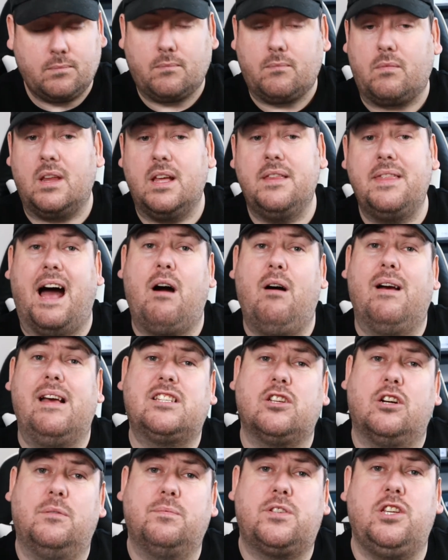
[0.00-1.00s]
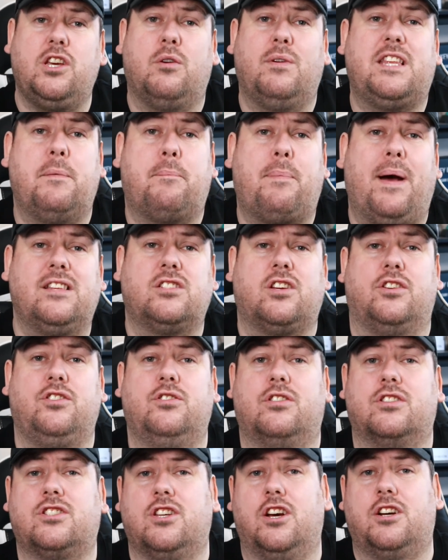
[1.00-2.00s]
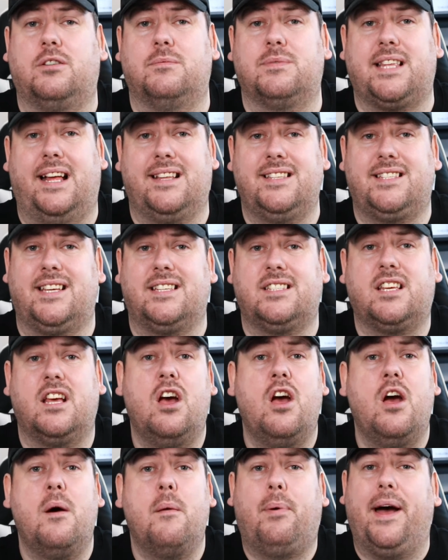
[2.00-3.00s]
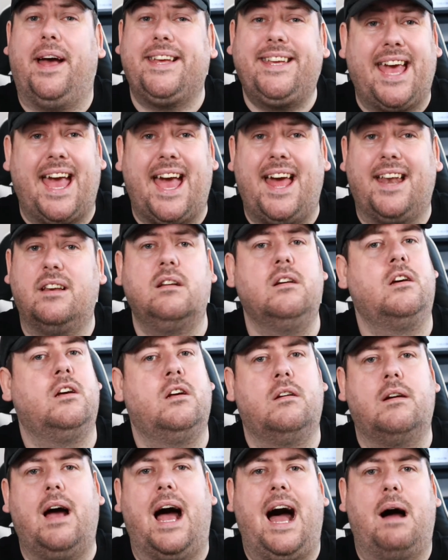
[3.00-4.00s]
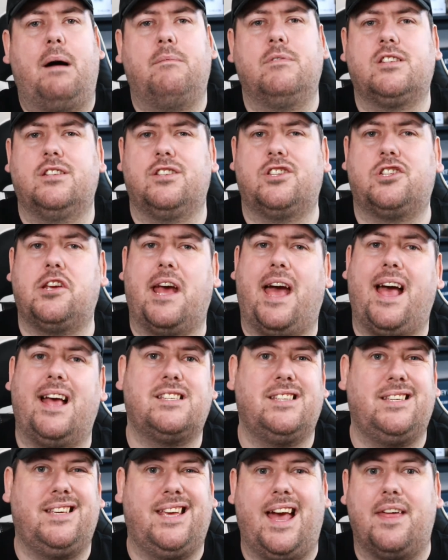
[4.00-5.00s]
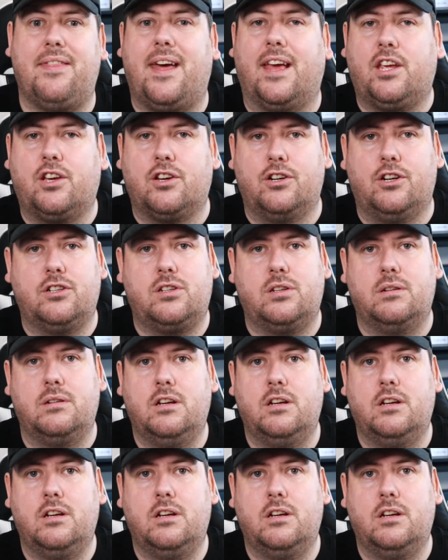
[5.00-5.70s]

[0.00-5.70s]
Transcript: Now, it's up to you. It depends on your circumstances. But again, Amazon chairs, yeah, they're good.